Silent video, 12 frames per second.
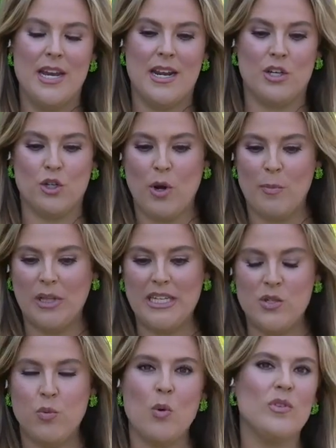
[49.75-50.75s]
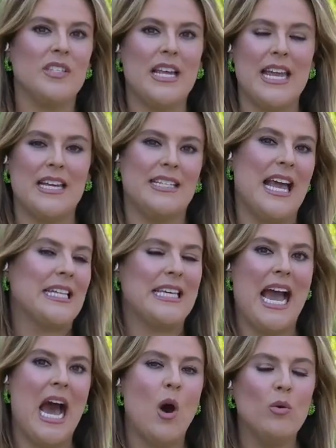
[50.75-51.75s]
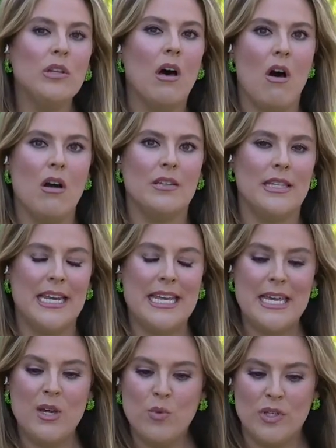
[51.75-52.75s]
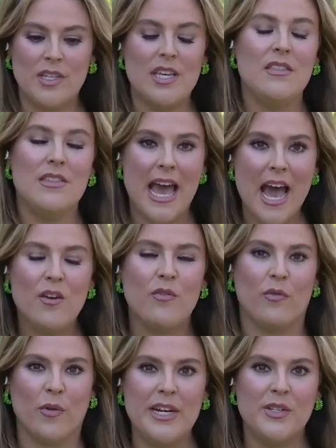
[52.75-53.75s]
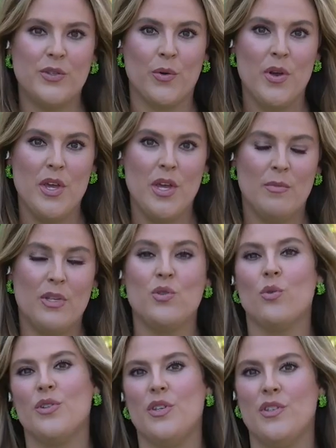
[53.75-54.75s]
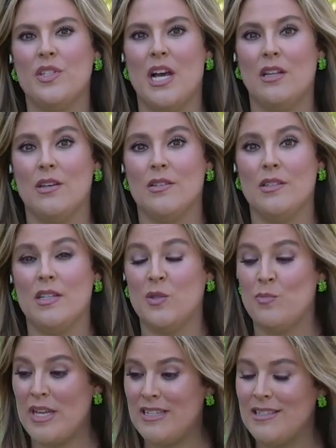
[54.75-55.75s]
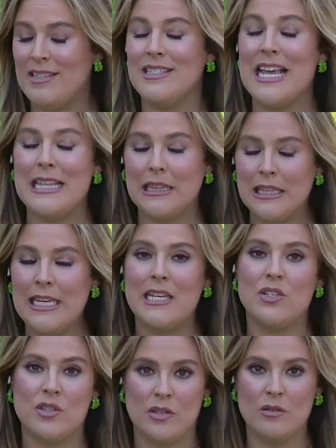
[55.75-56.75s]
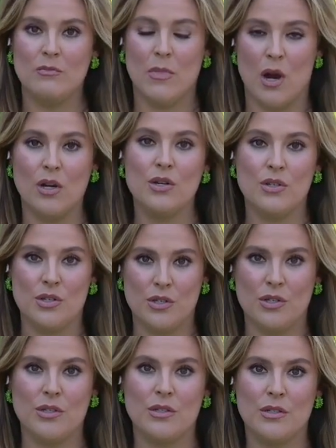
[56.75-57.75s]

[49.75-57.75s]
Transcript: Now, Detroit police won't say exactly how long that he was in that freezer, but sources tell us it's been since at least March.